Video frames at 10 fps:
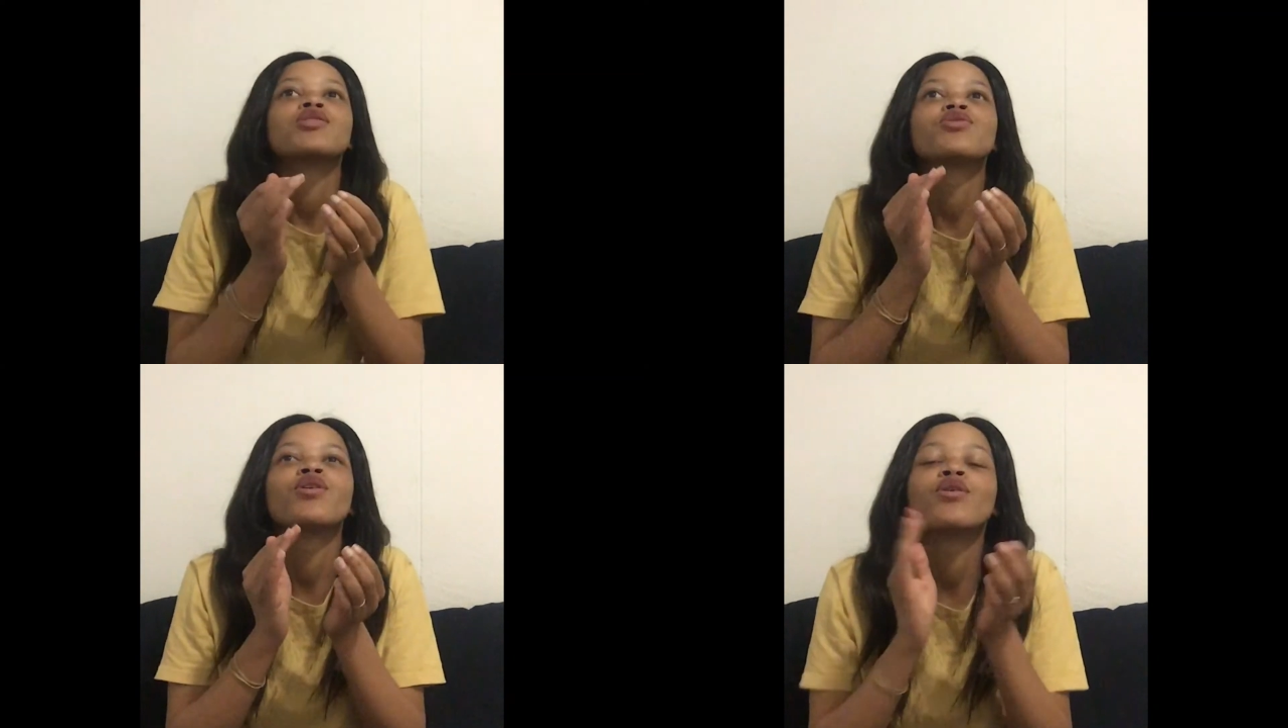
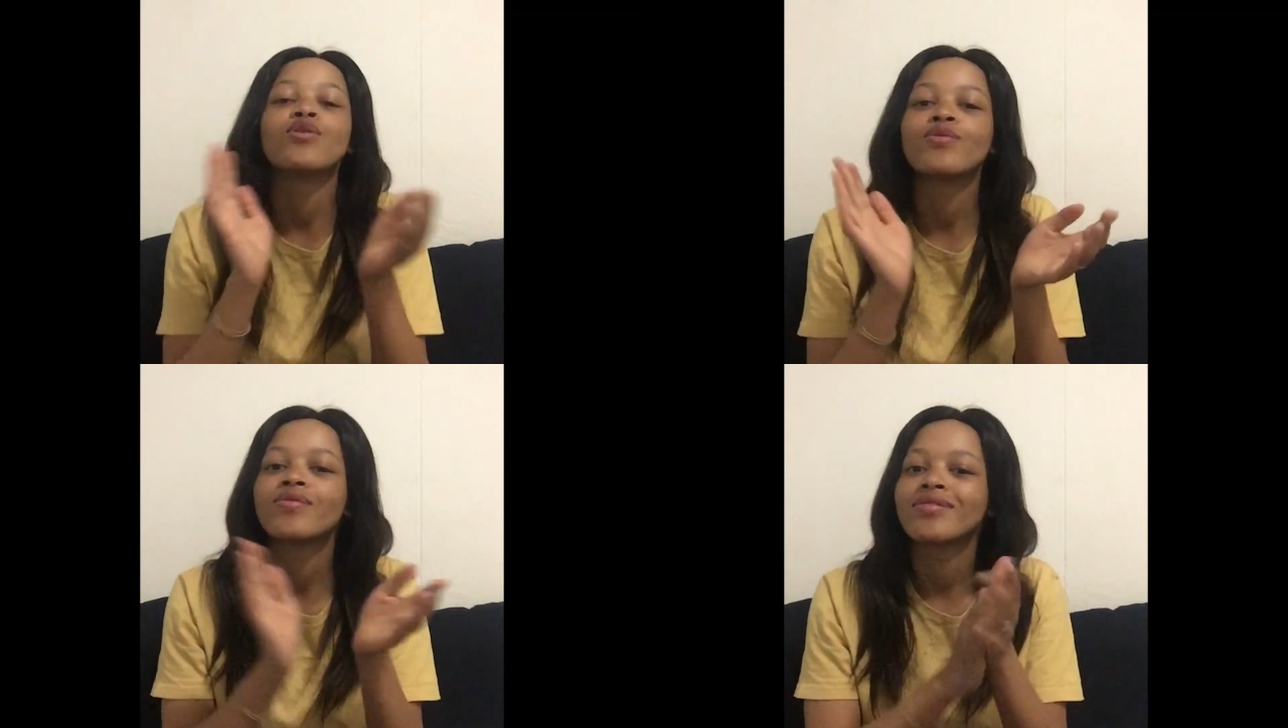
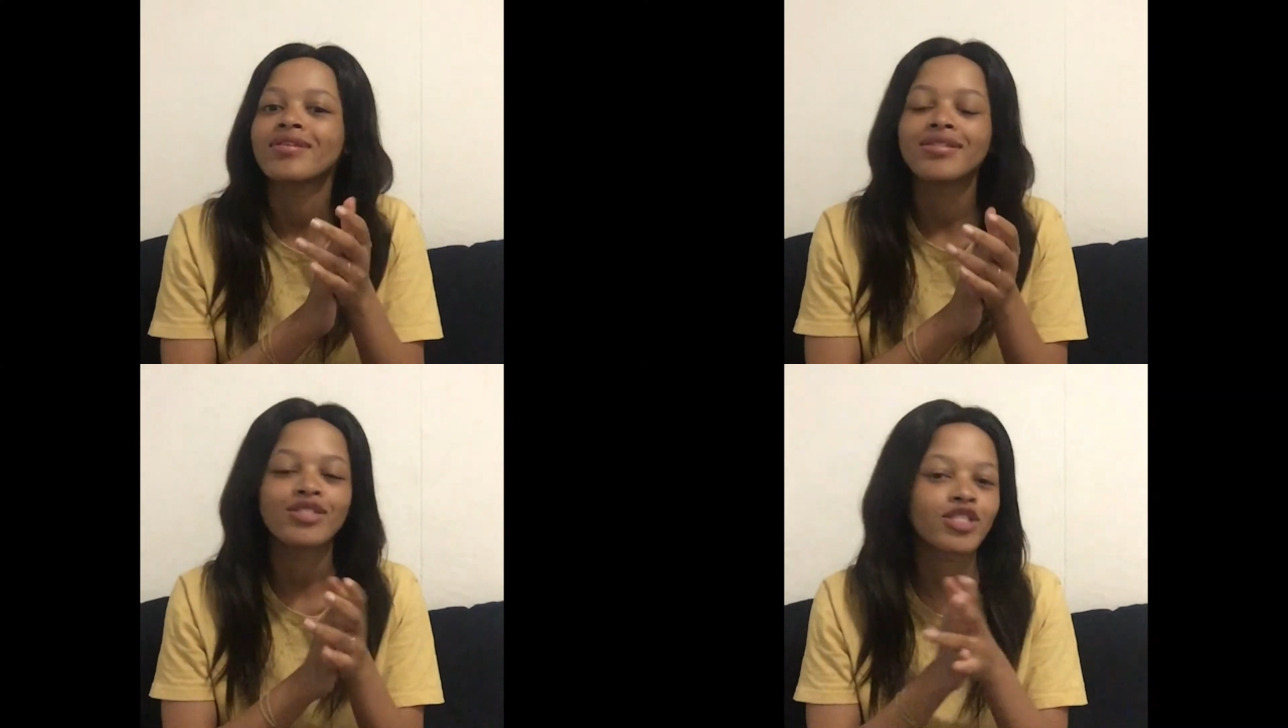So
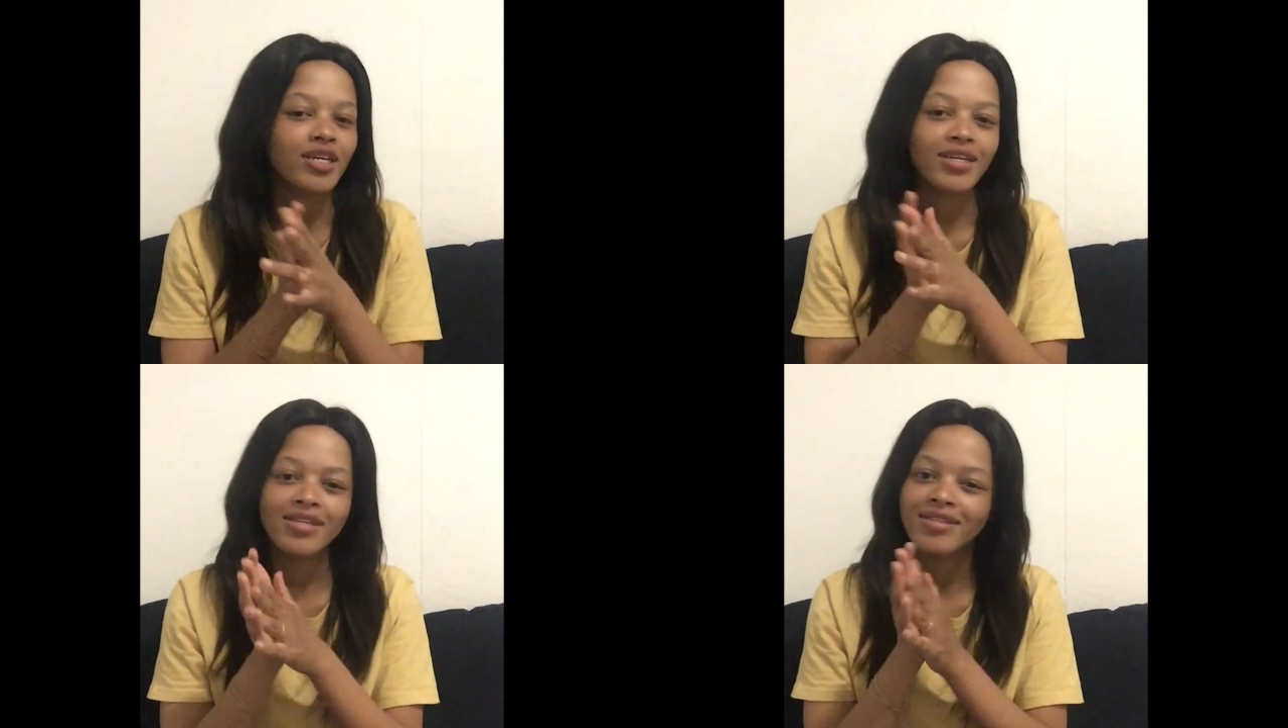
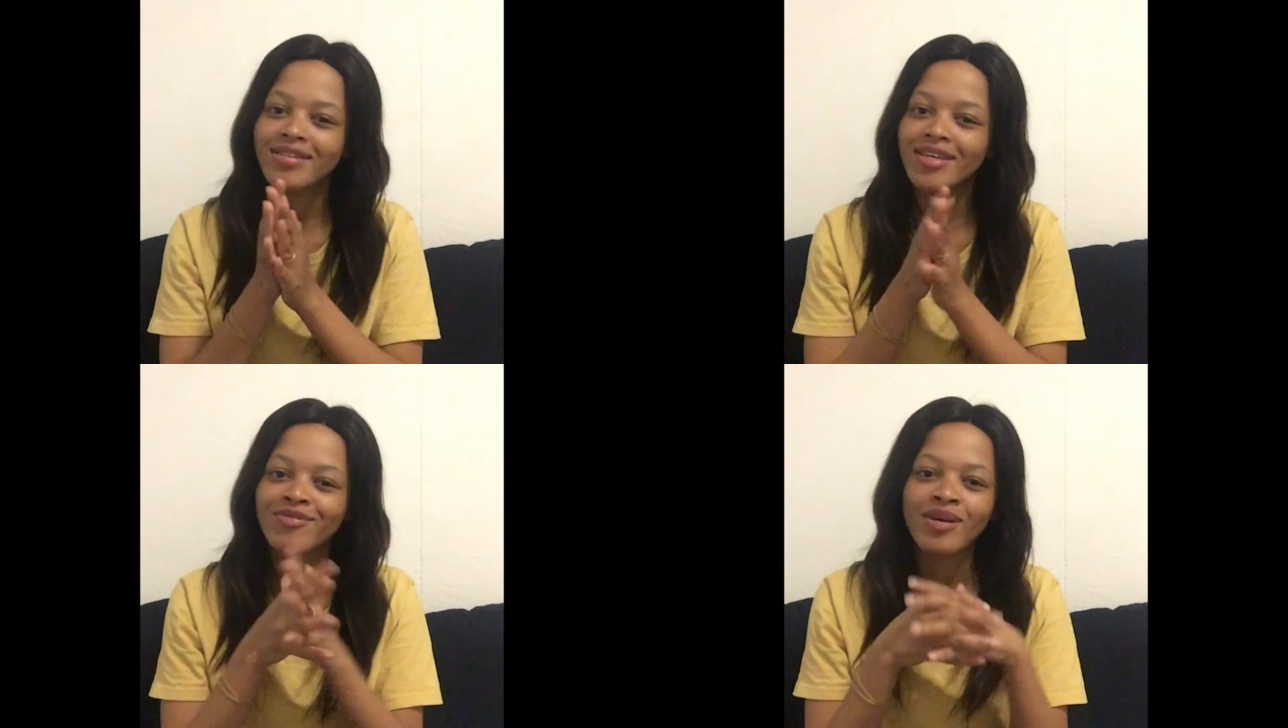if
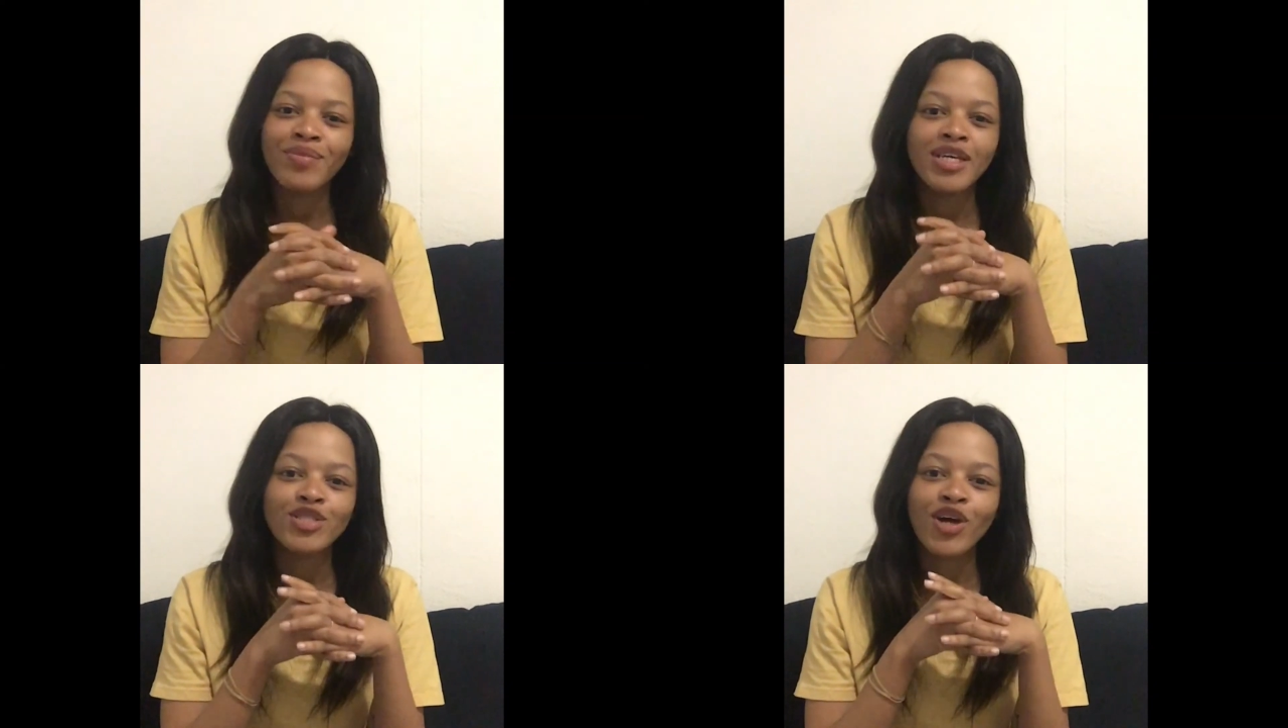
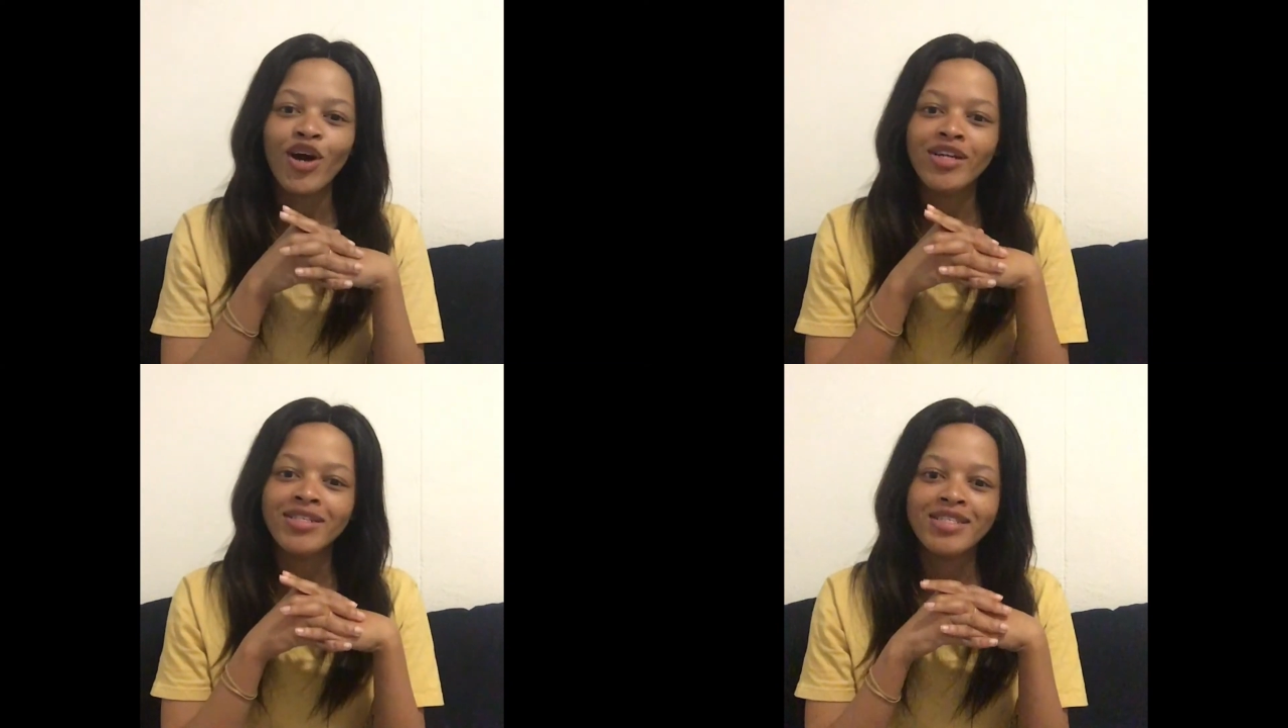something is
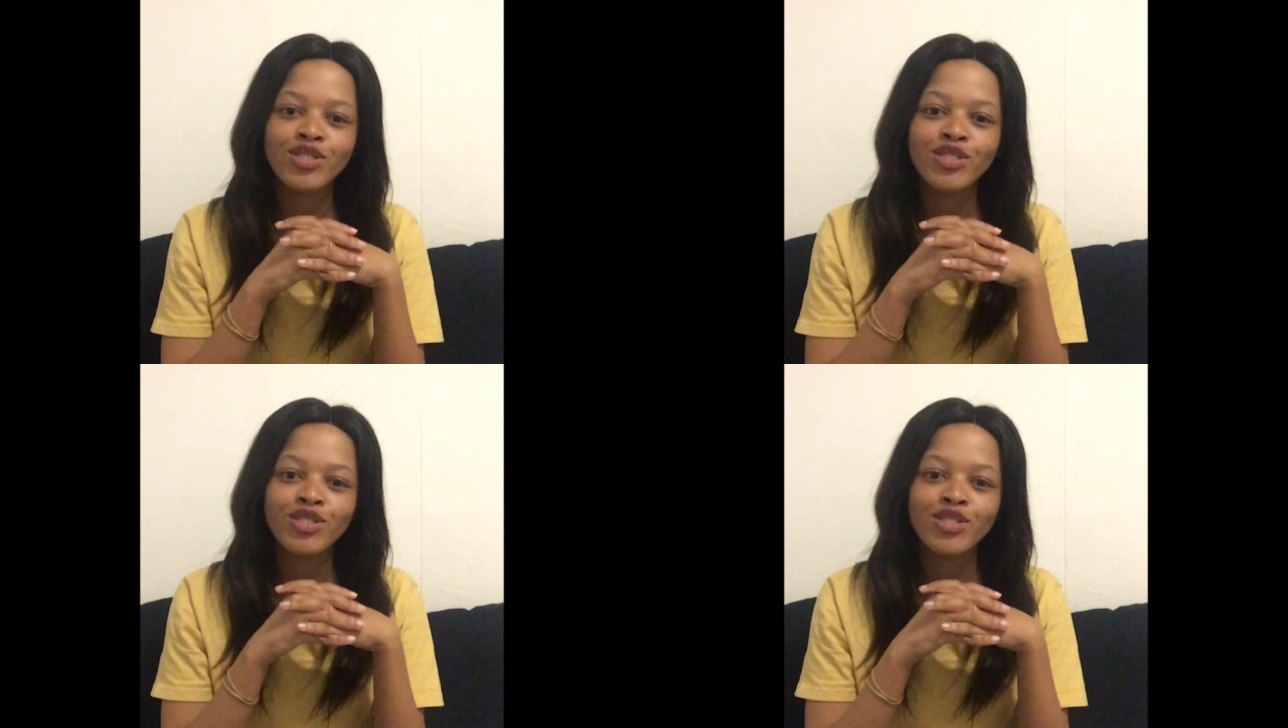on,